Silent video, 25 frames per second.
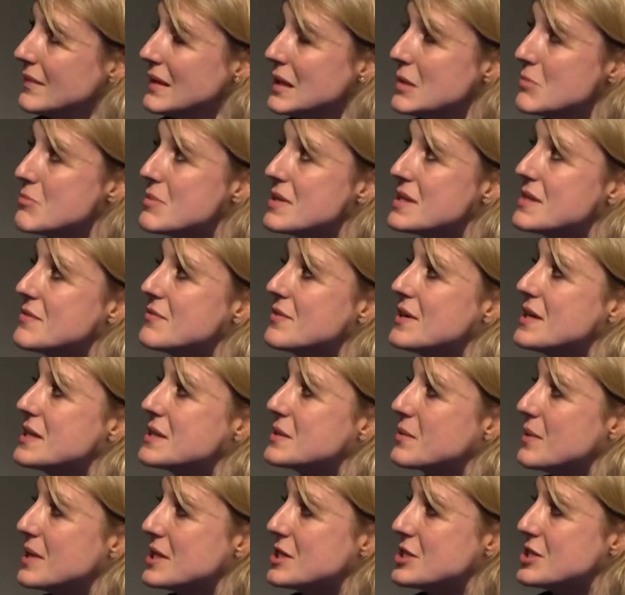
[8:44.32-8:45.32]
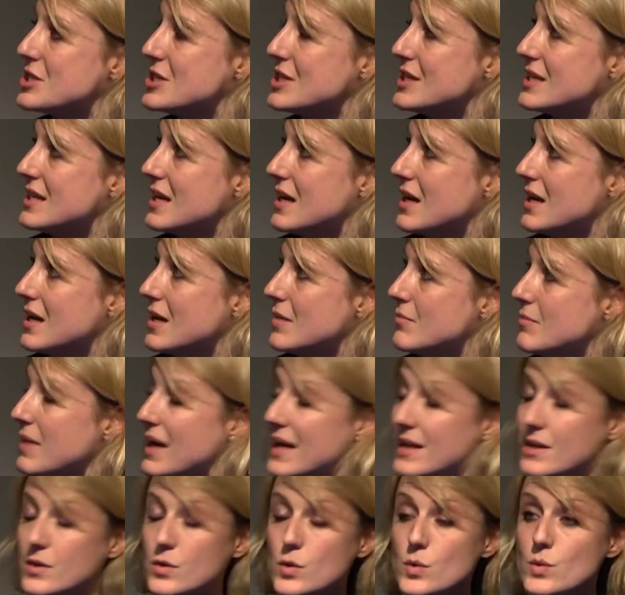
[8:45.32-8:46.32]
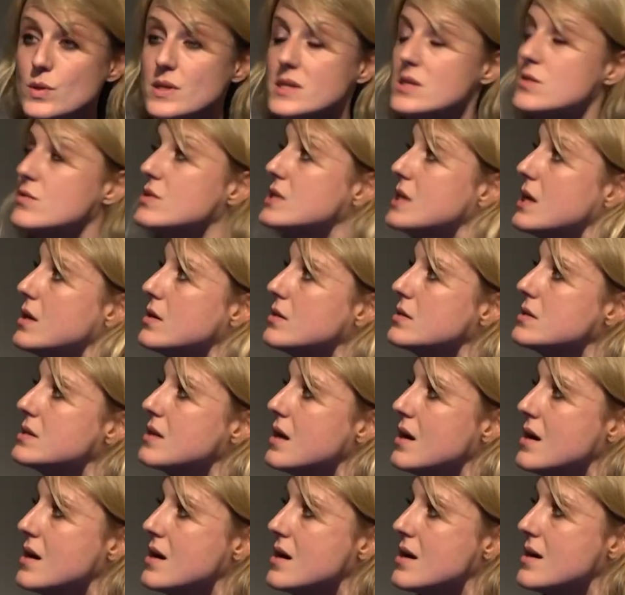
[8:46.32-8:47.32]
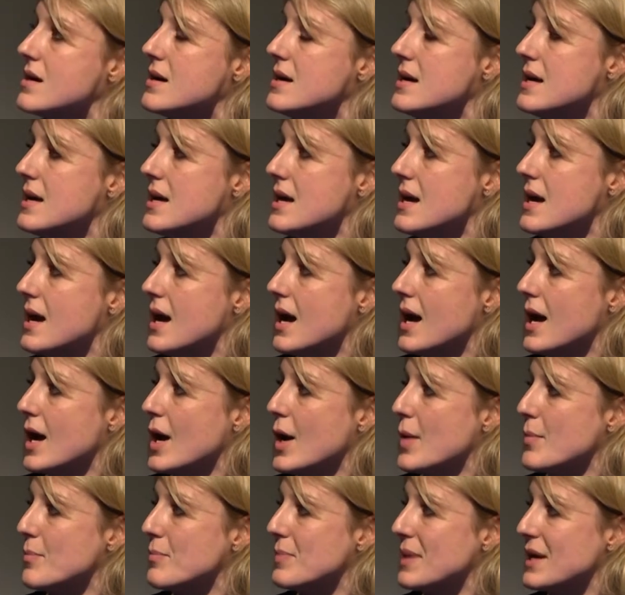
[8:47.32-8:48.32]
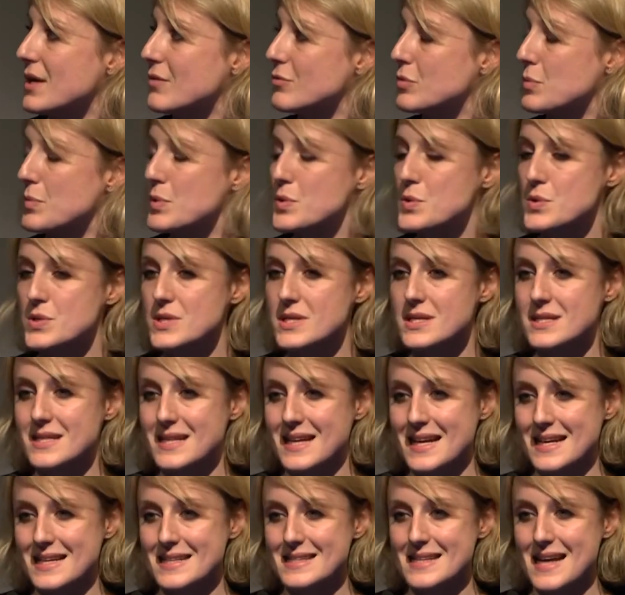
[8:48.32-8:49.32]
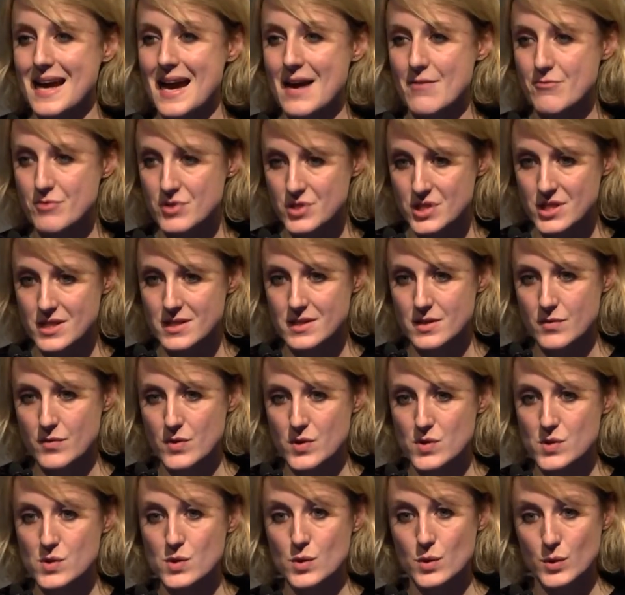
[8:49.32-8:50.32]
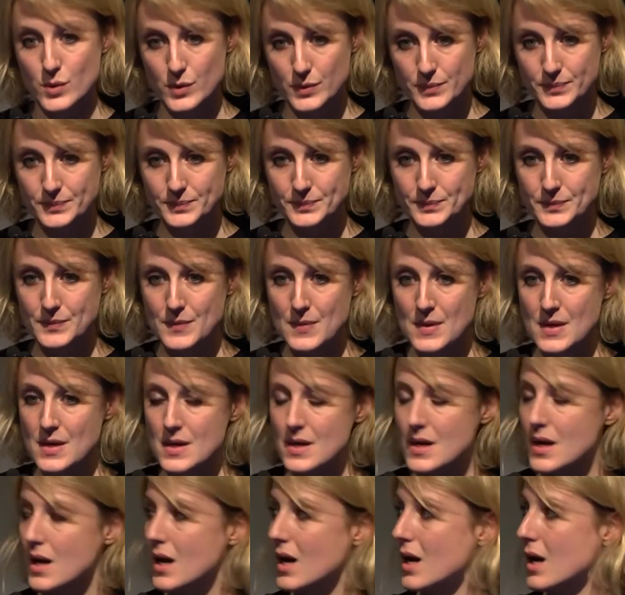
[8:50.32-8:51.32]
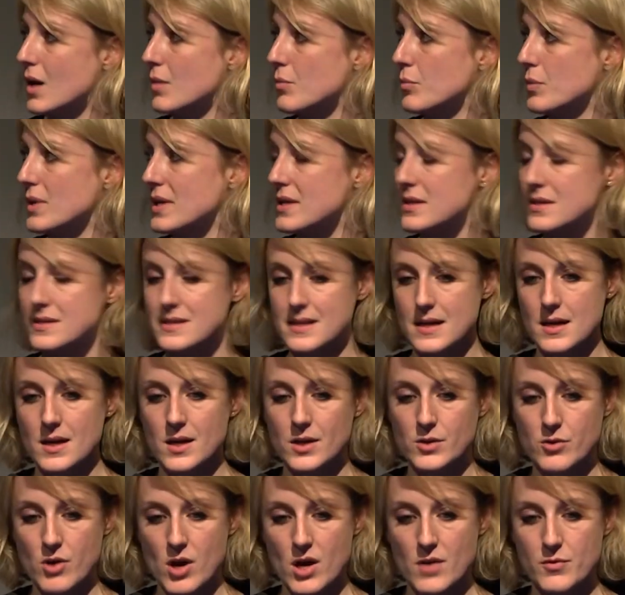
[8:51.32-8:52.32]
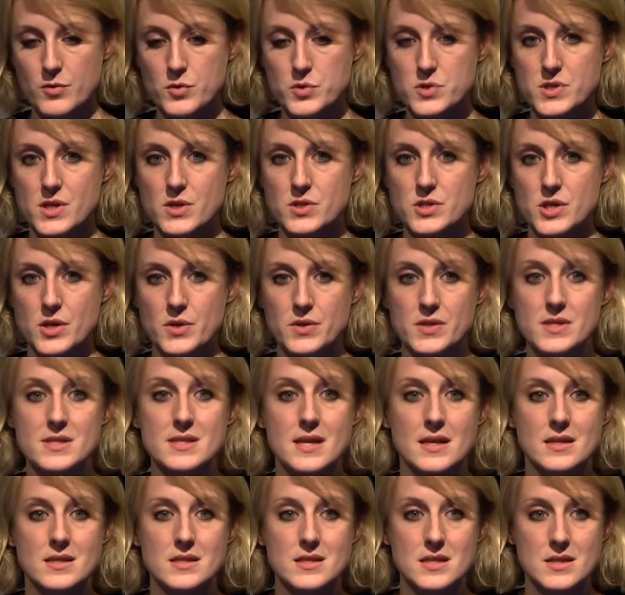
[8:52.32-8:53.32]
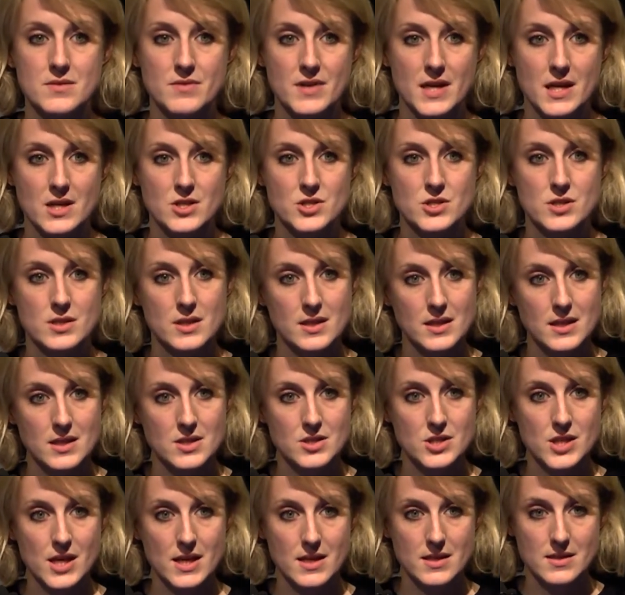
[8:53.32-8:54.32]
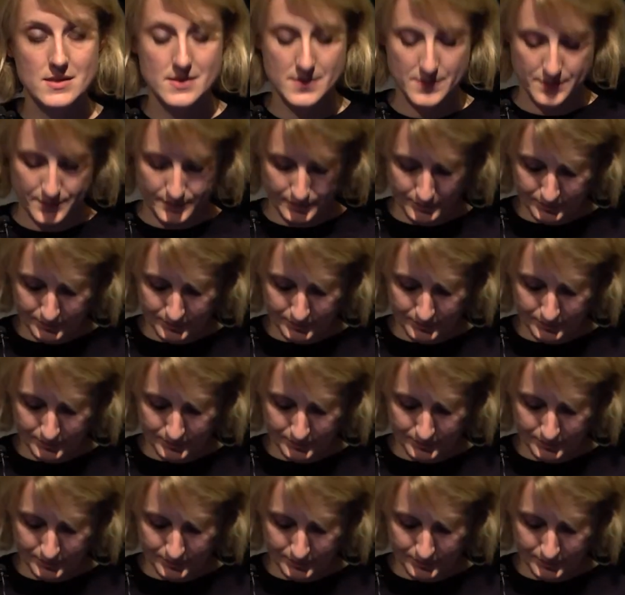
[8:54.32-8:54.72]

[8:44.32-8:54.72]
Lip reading: But the first question, and all these results are being reported as averages of the score, with a graph also showing the standard deviation in each case.